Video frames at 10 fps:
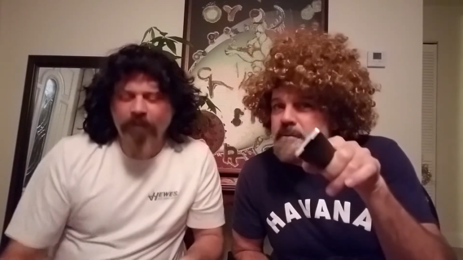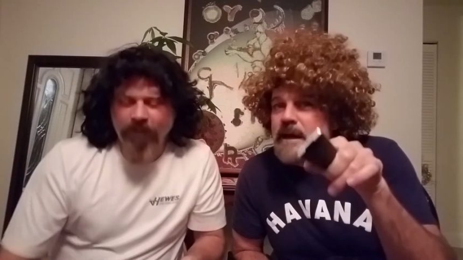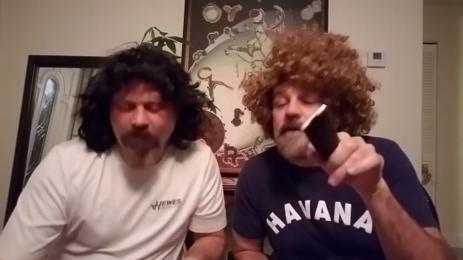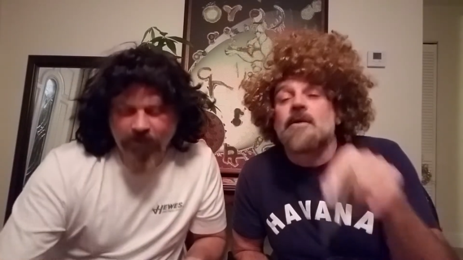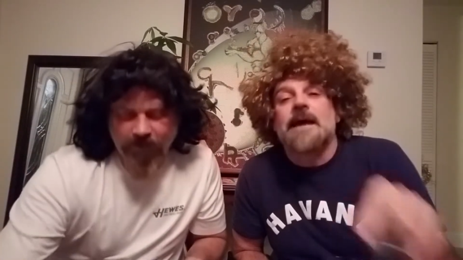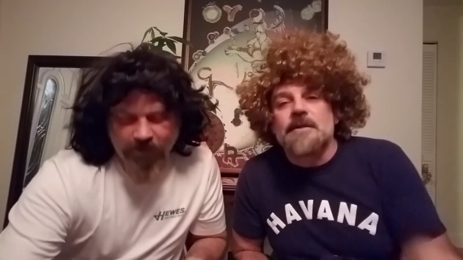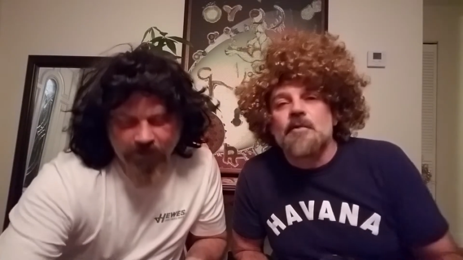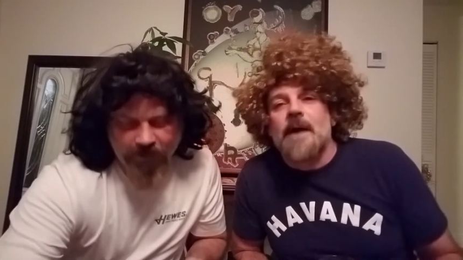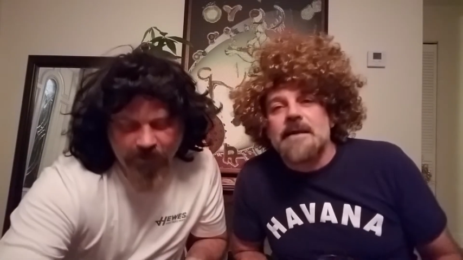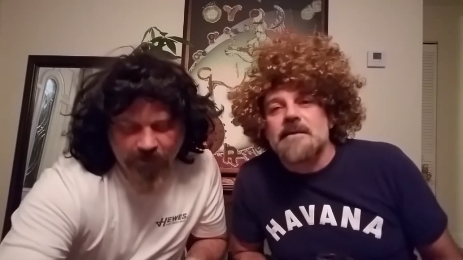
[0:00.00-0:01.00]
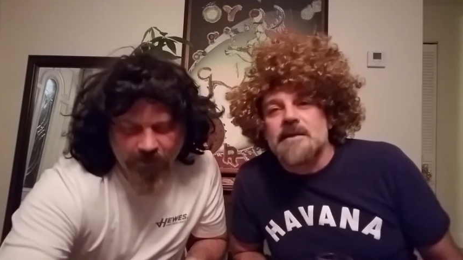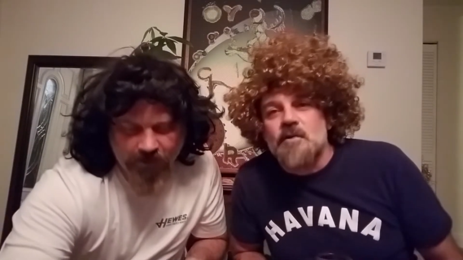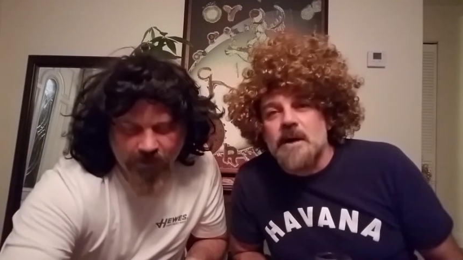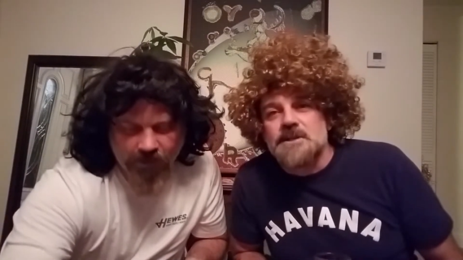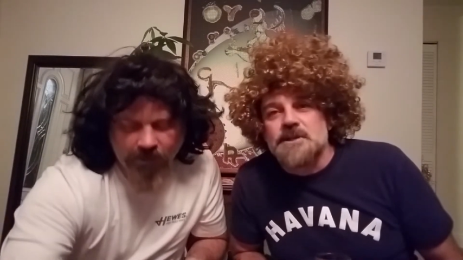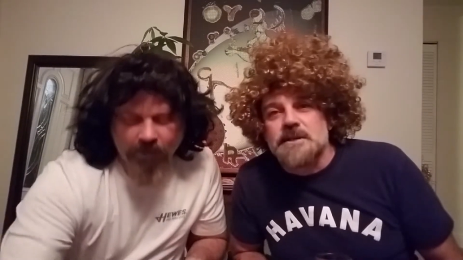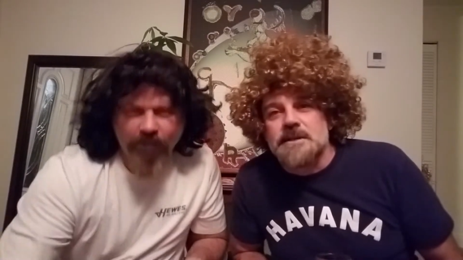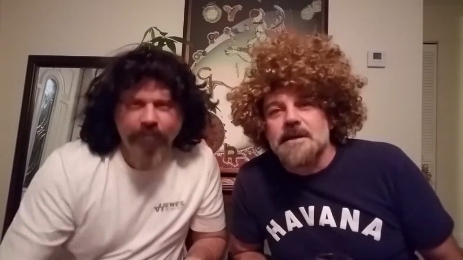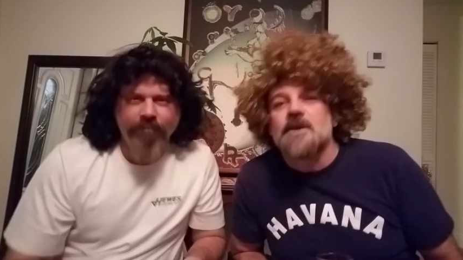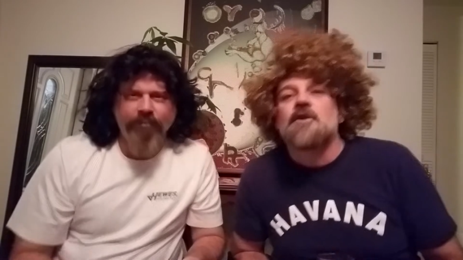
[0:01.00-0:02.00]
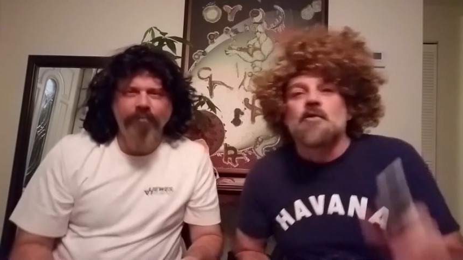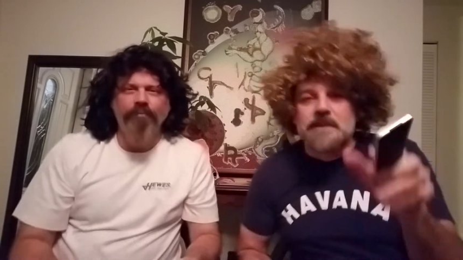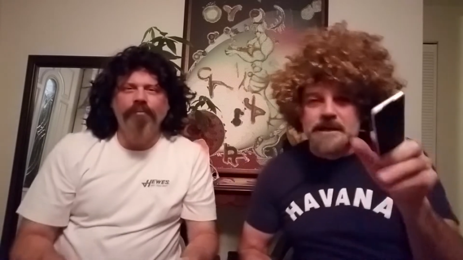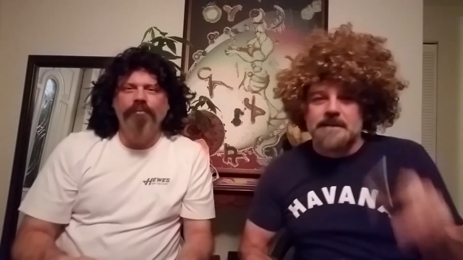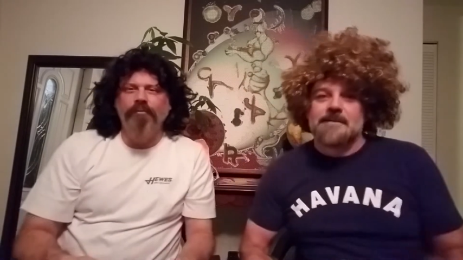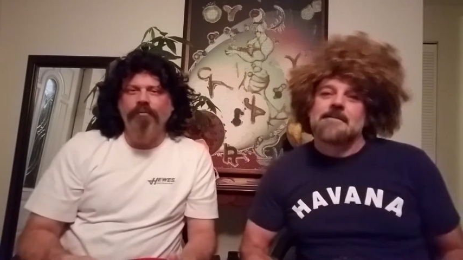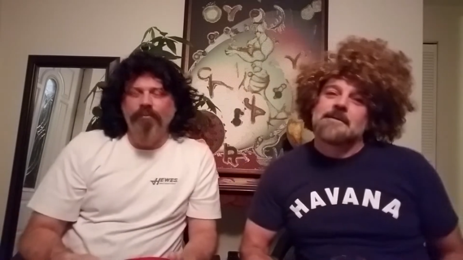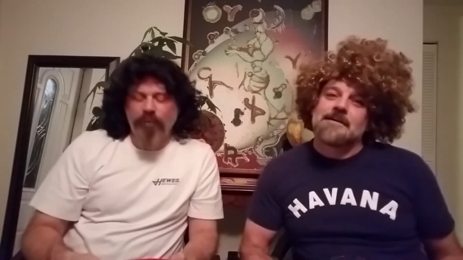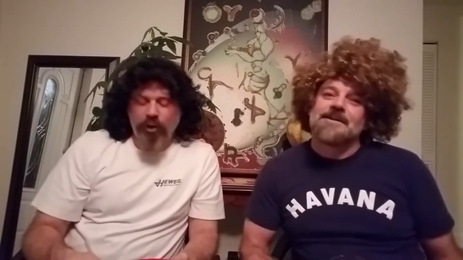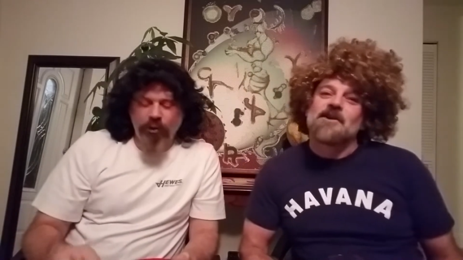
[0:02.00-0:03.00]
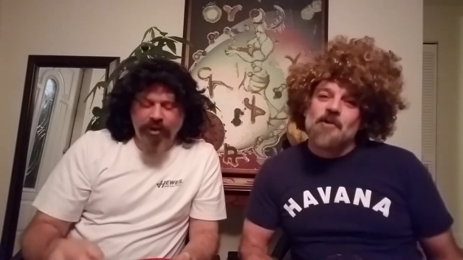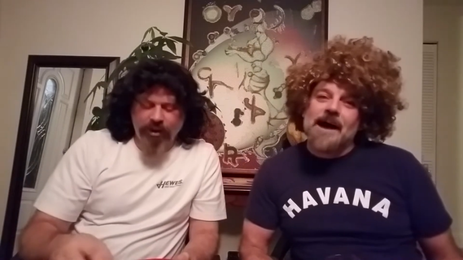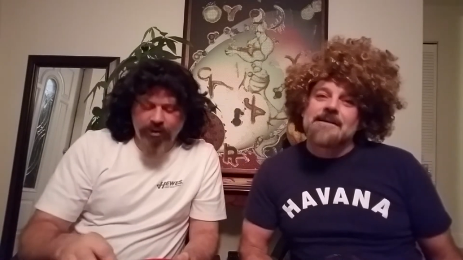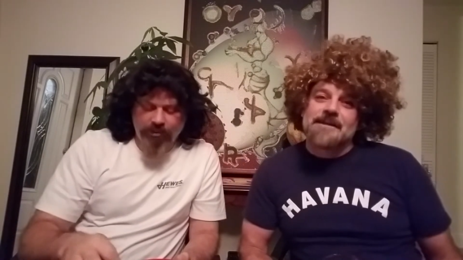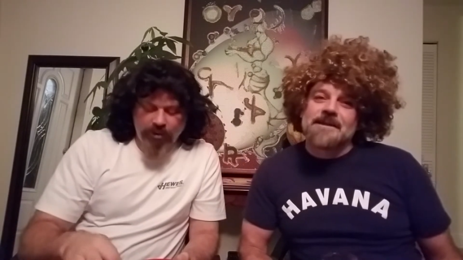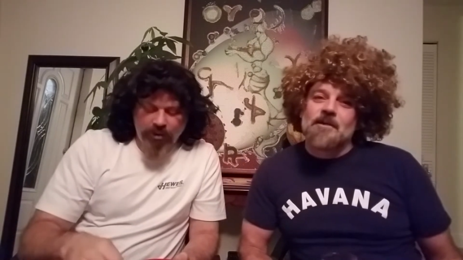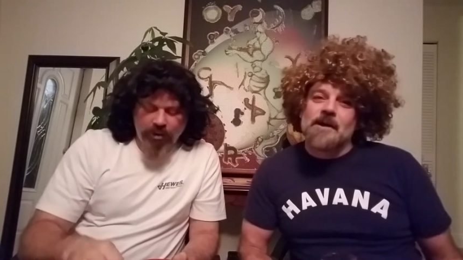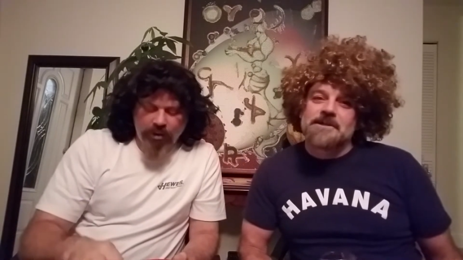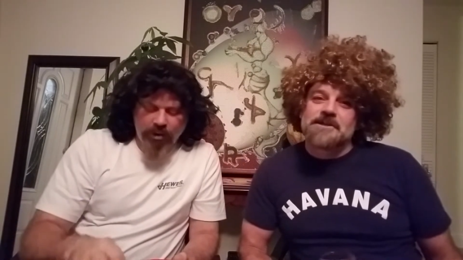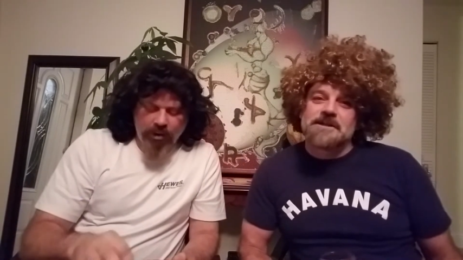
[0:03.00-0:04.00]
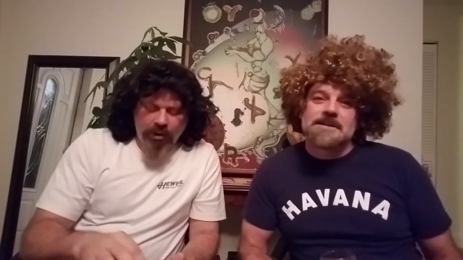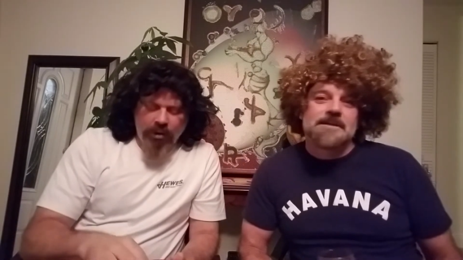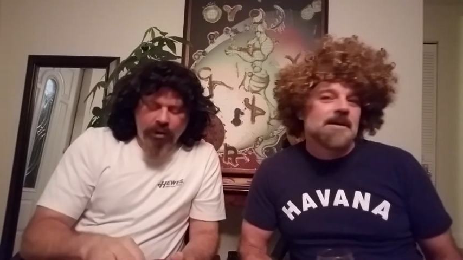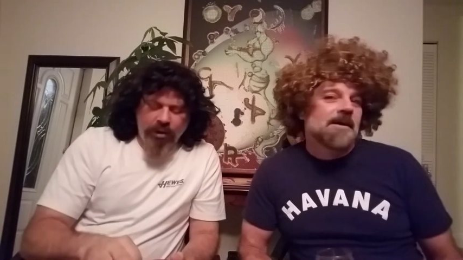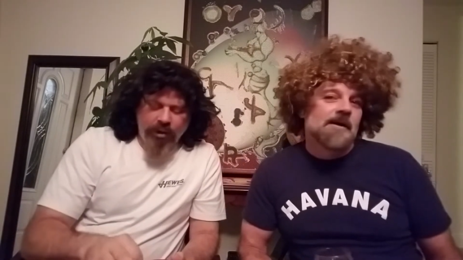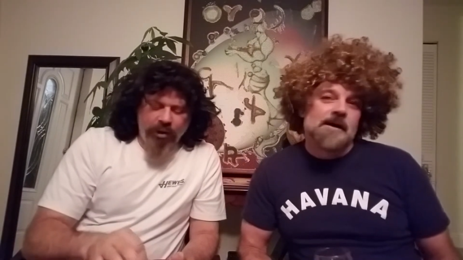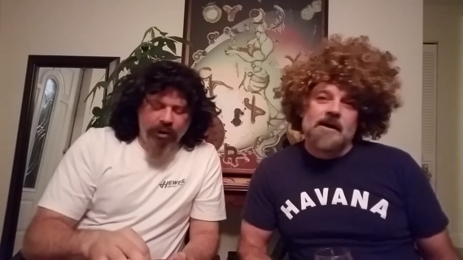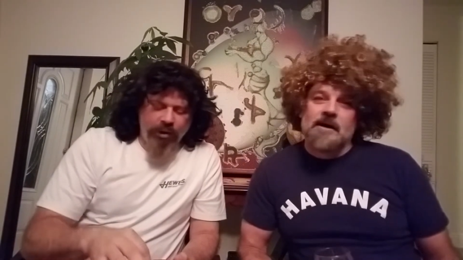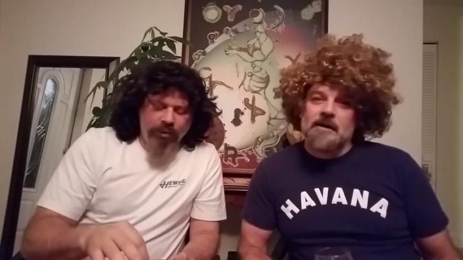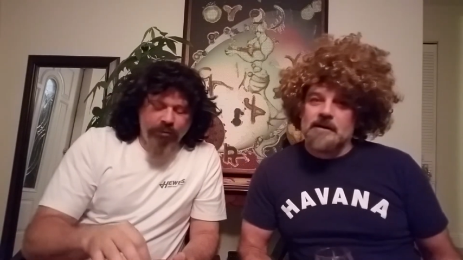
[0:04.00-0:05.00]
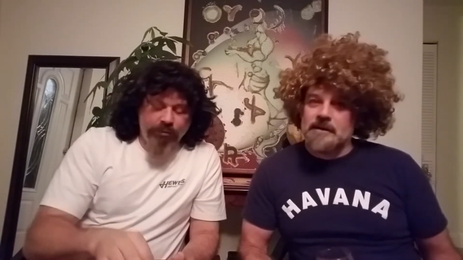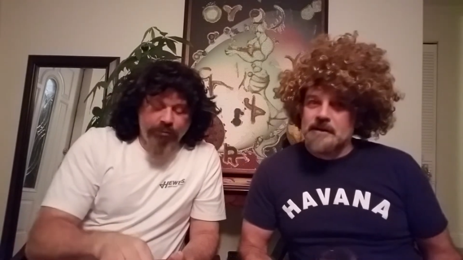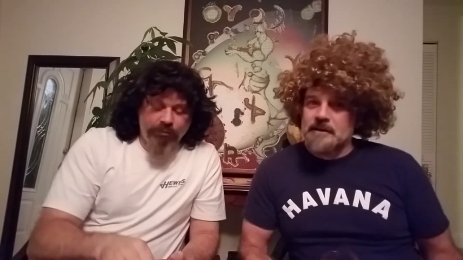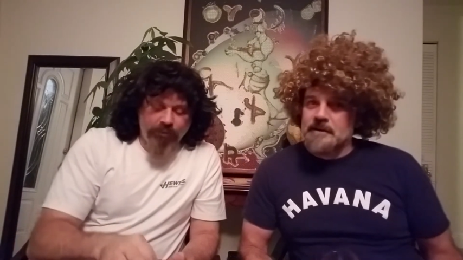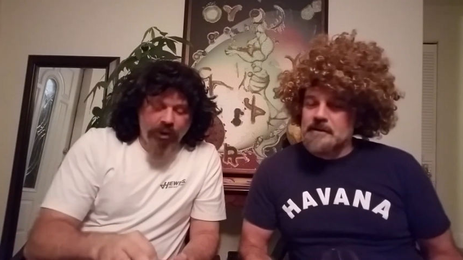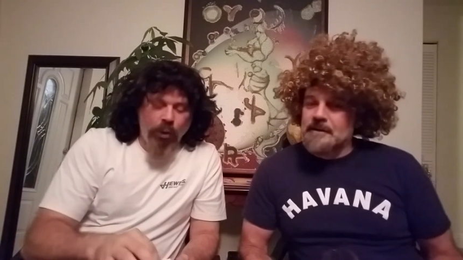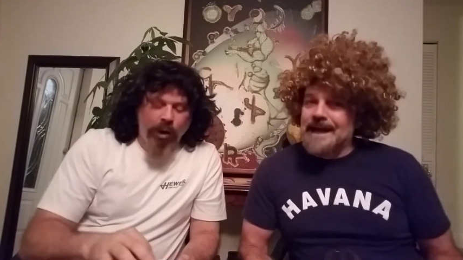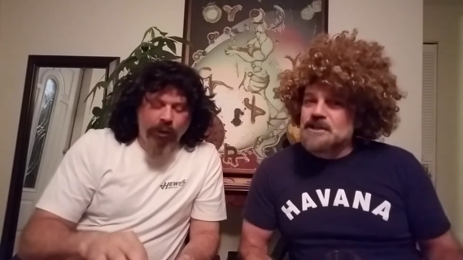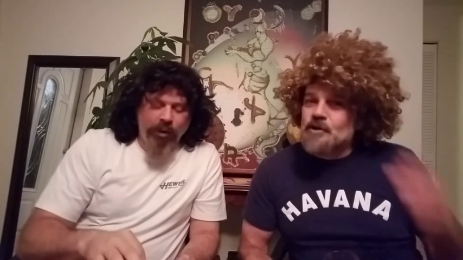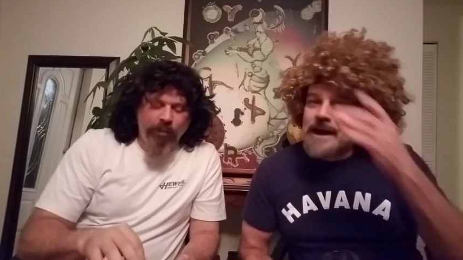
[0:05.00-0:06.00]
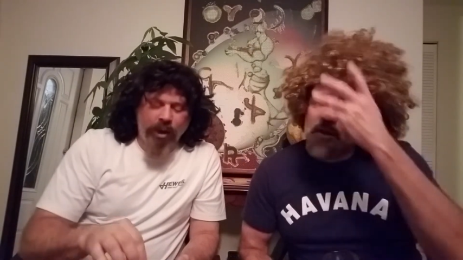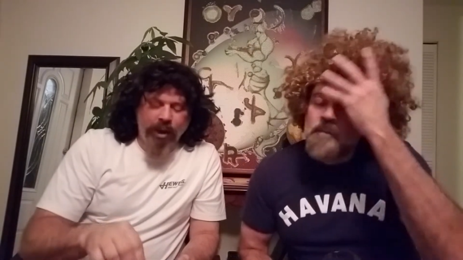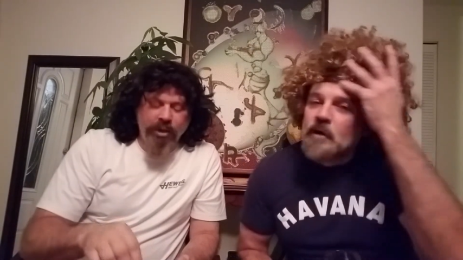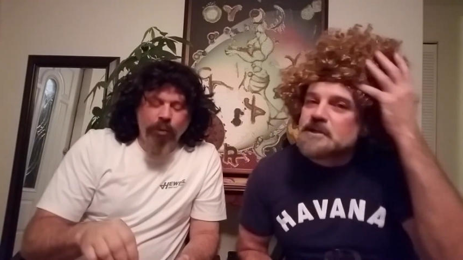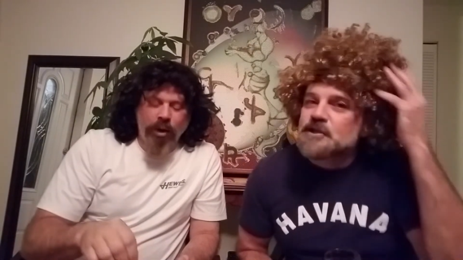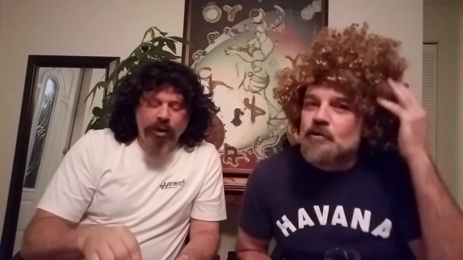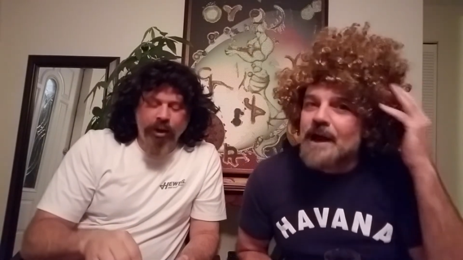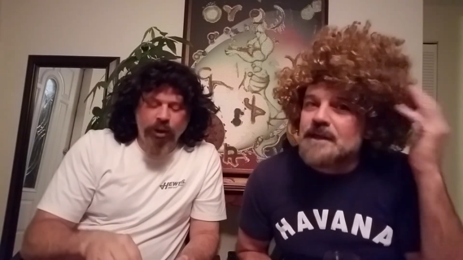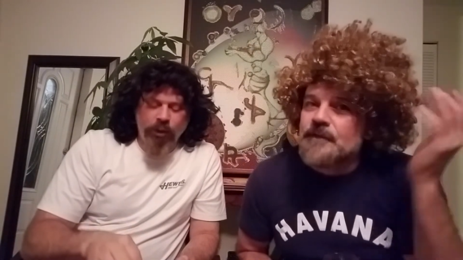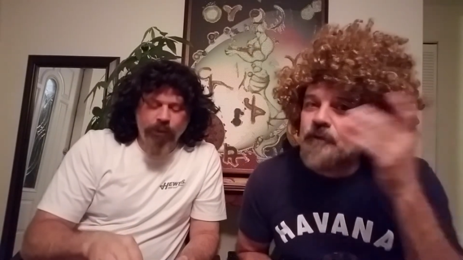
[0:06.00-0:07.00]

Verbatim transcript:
Speaker 1: And guess who asked these questions? You did. You asked these questions. Oh. I tried to moisturize